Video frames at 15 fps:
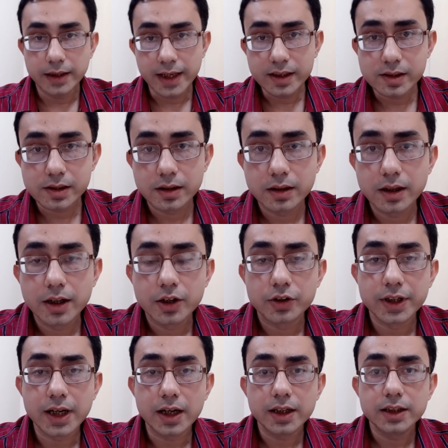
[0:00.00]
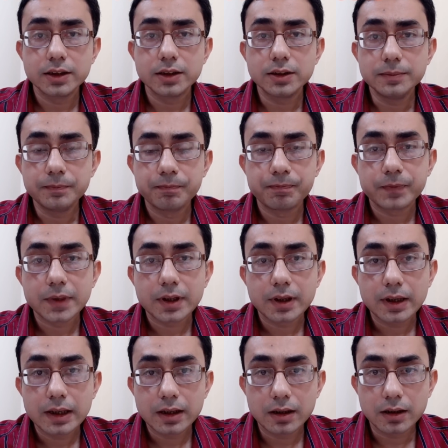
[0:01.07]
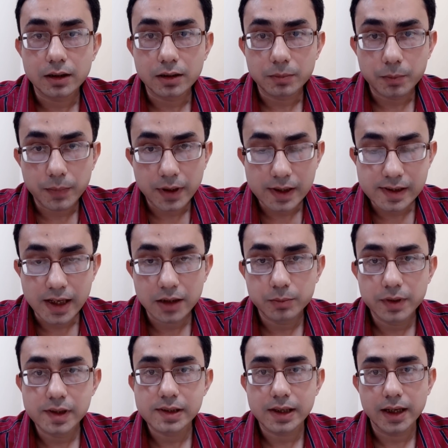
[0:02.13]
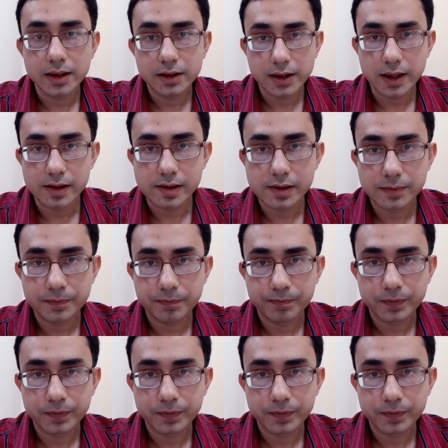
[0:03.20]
Next, regarding the assignments and tests.